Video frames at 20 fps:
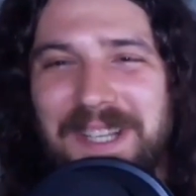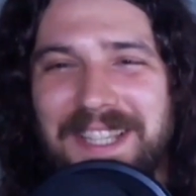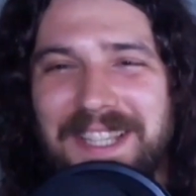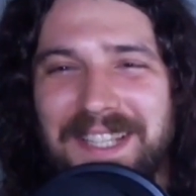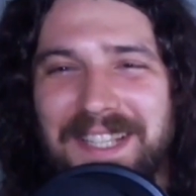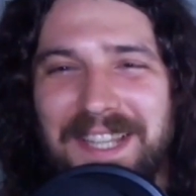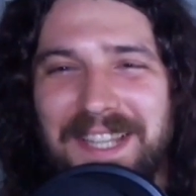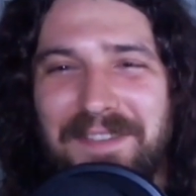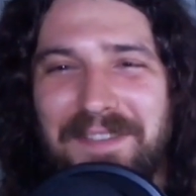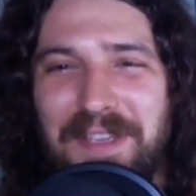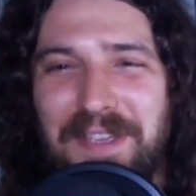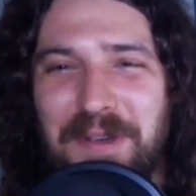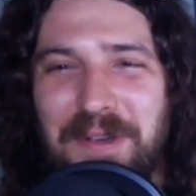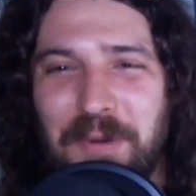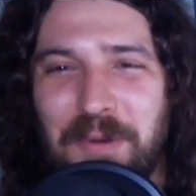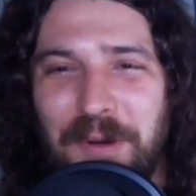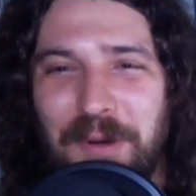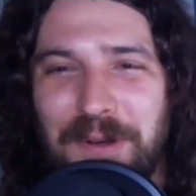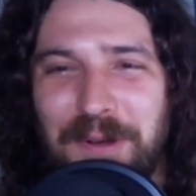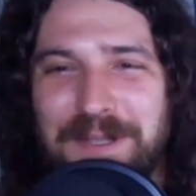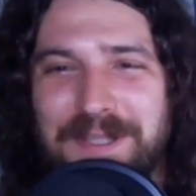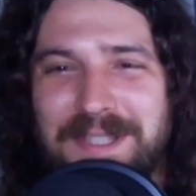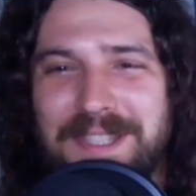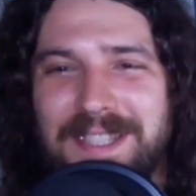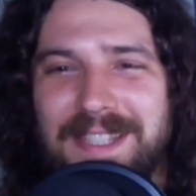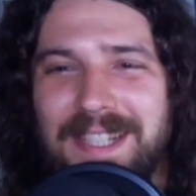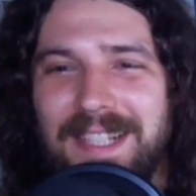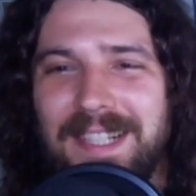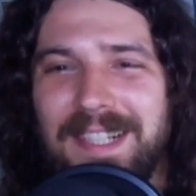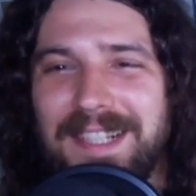living
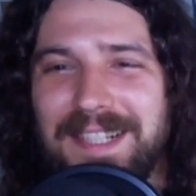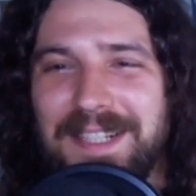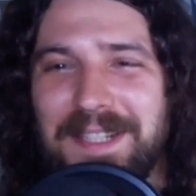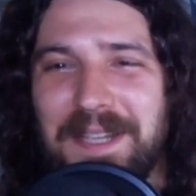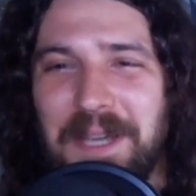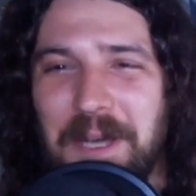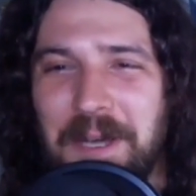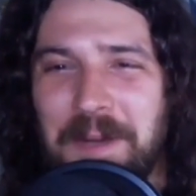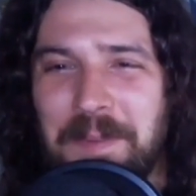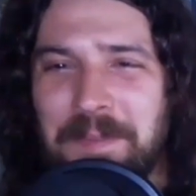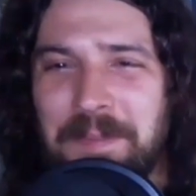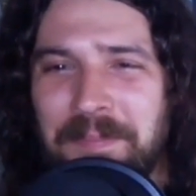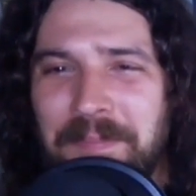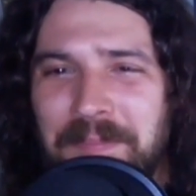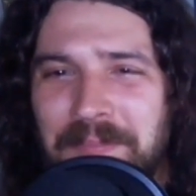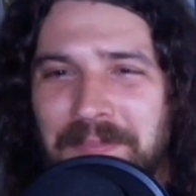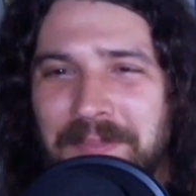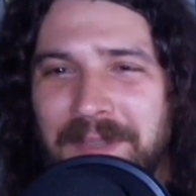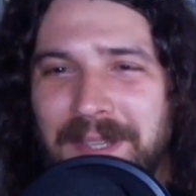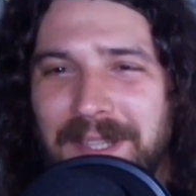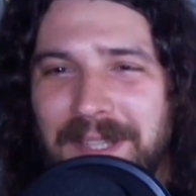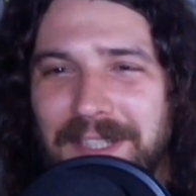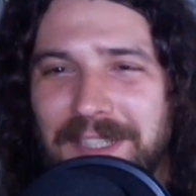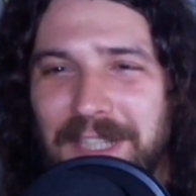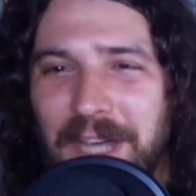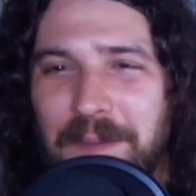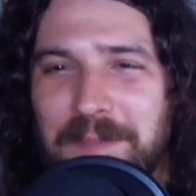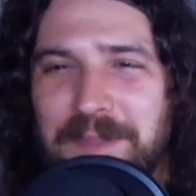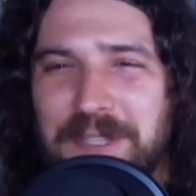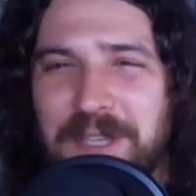worlds, come
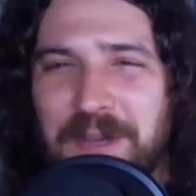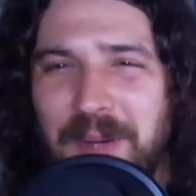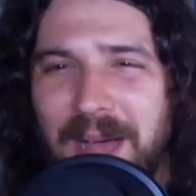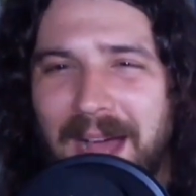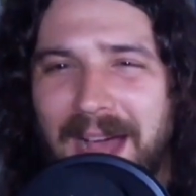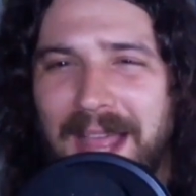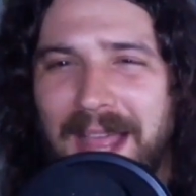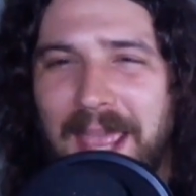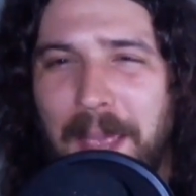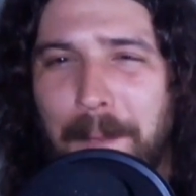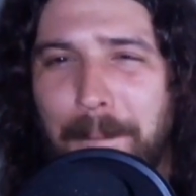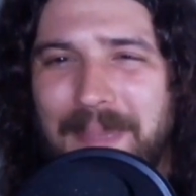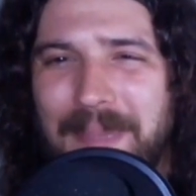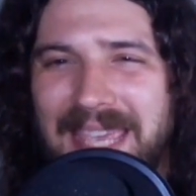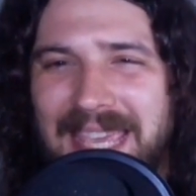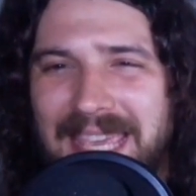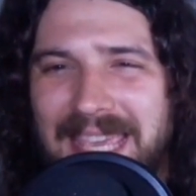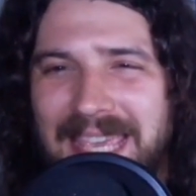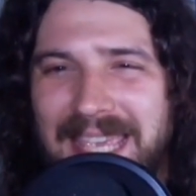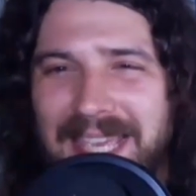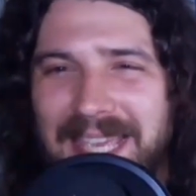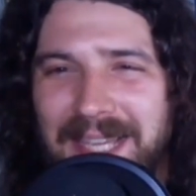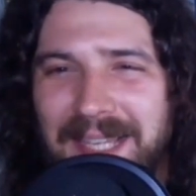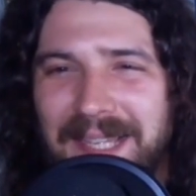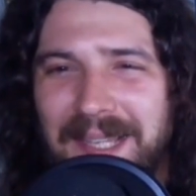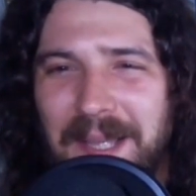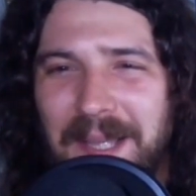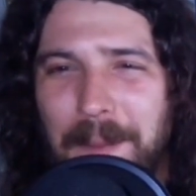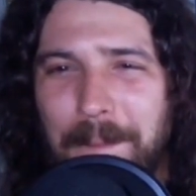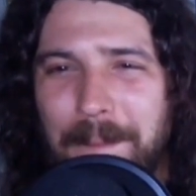to IMP,
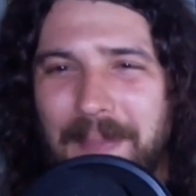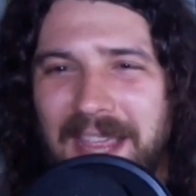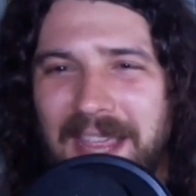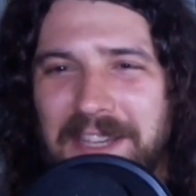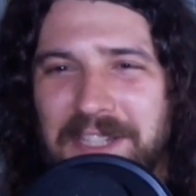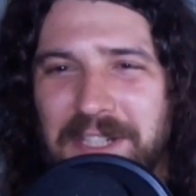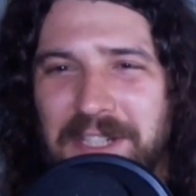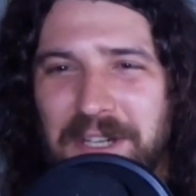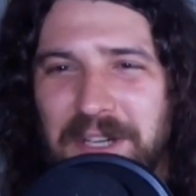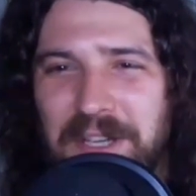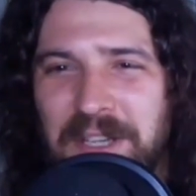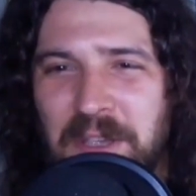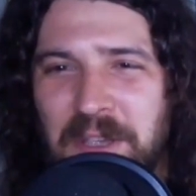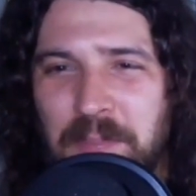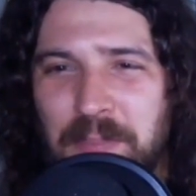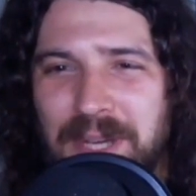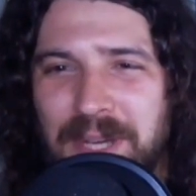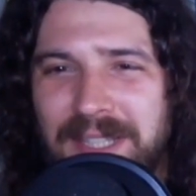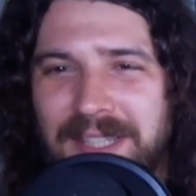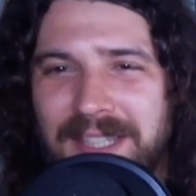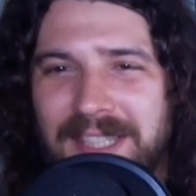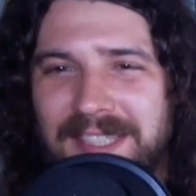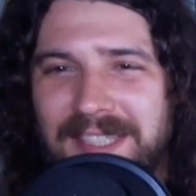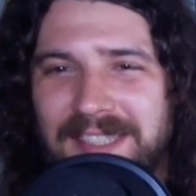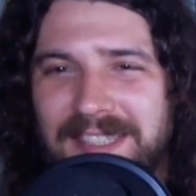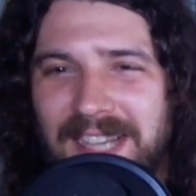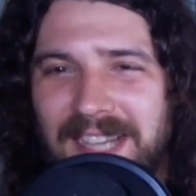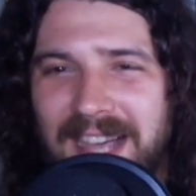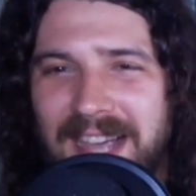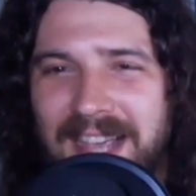make sure you put this
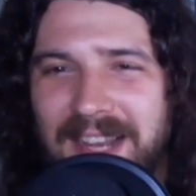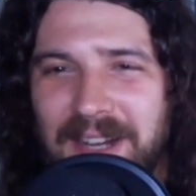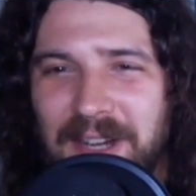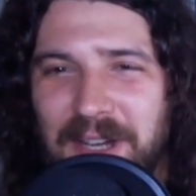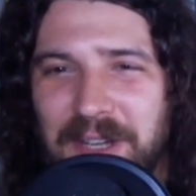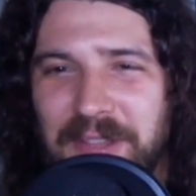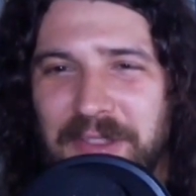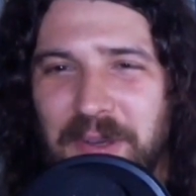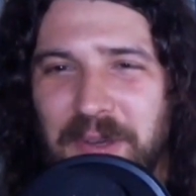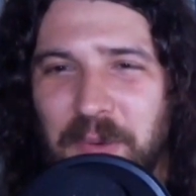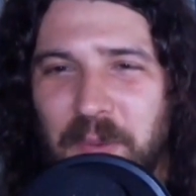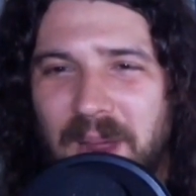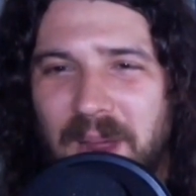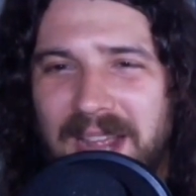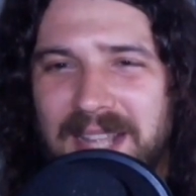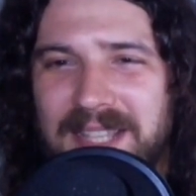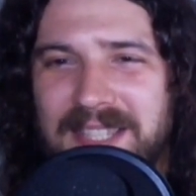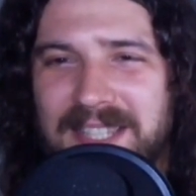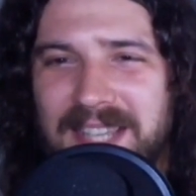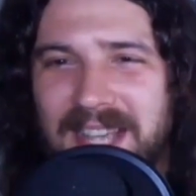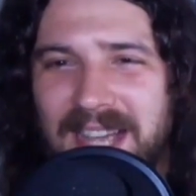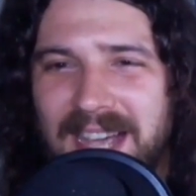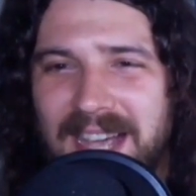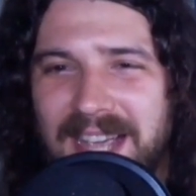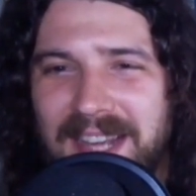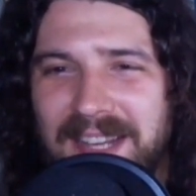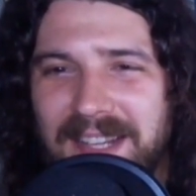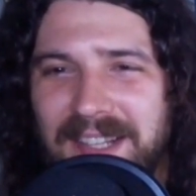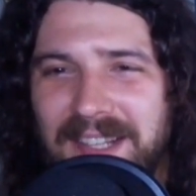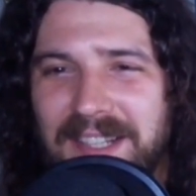sign on the right
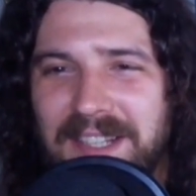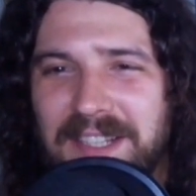side.